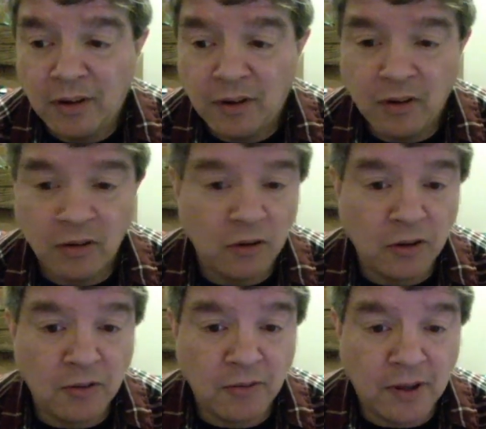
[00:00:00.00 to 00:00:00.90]
Shouldn't
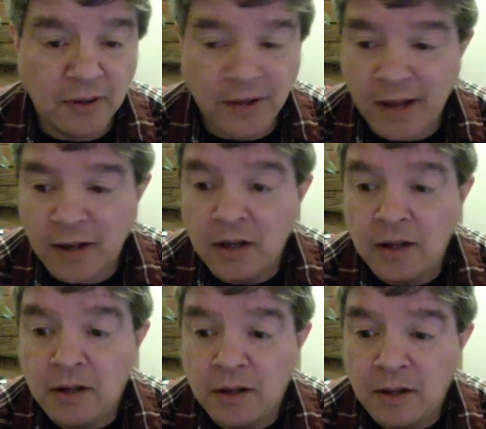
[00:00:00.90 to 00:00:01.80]
have done that.
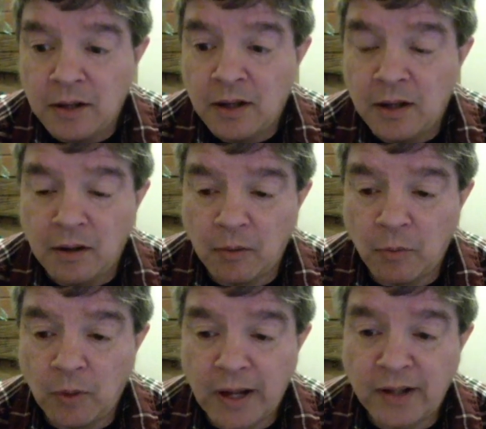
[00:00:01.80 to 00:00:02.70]
And what
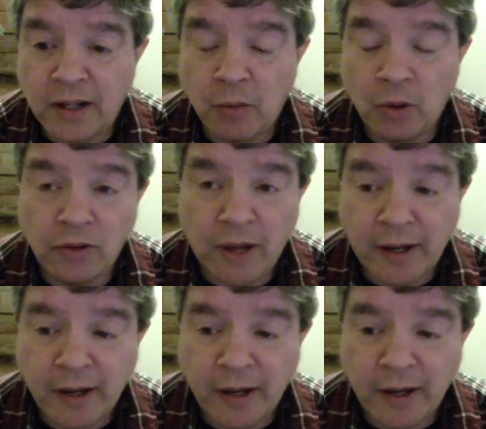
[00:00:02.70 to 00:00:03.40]
I did was I